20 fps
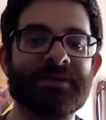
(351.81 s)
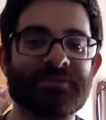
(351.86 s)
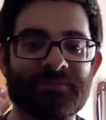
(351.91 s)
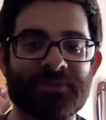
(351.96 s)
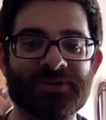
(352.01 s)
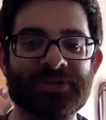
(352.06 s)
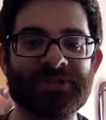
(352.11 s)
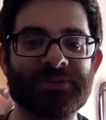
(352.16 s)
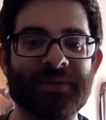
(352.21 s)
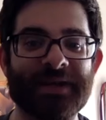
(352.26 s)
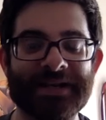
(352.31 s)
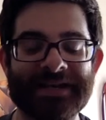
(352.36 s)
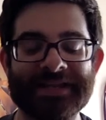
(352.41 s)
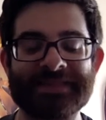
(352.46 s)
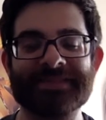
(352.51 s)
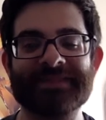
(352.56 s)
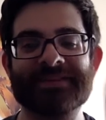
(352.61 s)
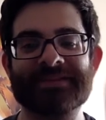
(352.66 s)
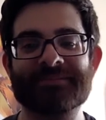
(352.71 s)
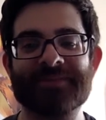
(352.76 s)
participate
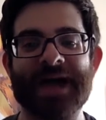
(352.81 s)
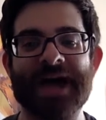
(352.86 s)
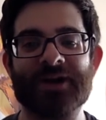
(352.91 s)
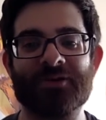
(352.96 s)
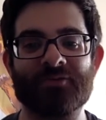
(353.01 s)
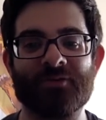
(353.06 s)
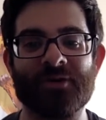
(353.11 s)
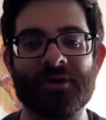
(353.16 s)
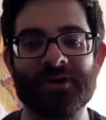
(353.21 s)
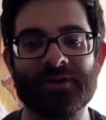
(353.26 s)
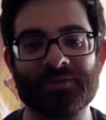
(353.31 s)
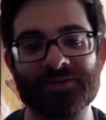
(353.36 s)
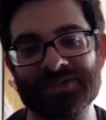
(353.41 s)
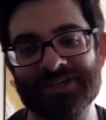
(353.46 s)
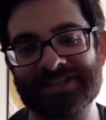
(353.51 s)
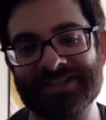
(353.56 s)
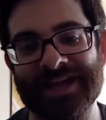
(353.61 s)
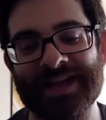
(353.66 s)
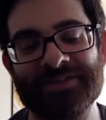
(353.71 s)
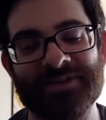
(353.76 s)
in the battle royal, which
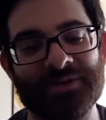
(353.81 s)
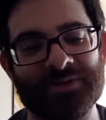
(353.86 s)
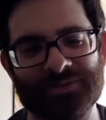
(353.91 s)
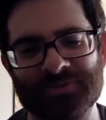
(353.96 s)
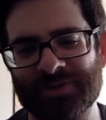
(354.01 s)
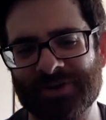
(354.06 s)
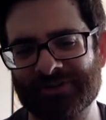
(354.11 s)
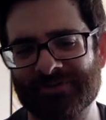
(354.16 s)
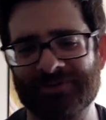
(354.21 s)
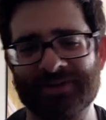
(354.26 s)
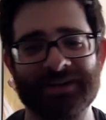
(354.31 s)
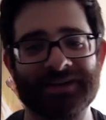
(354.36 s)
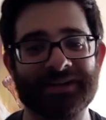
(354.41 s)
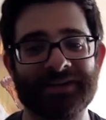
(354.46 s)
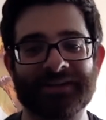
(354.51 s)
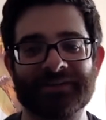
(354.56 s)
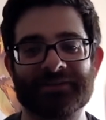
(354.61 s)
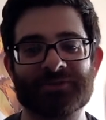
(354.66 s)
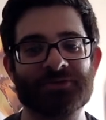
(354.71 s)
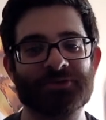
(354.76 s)
I thought was pretty
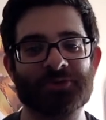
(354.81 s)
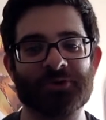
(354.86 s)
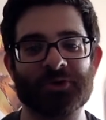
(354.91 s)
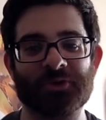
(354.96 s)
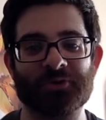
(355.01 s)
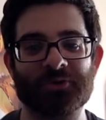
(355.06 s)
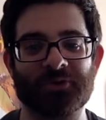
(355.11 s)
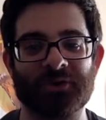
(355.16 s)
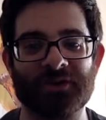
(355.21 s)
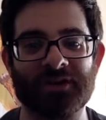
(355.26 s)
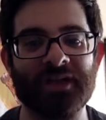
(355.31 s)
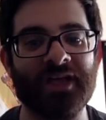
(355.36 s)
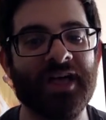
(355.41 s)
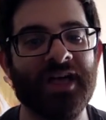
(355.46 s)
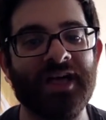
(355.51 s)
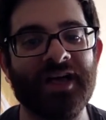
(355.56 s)
funny. It was pretty cool.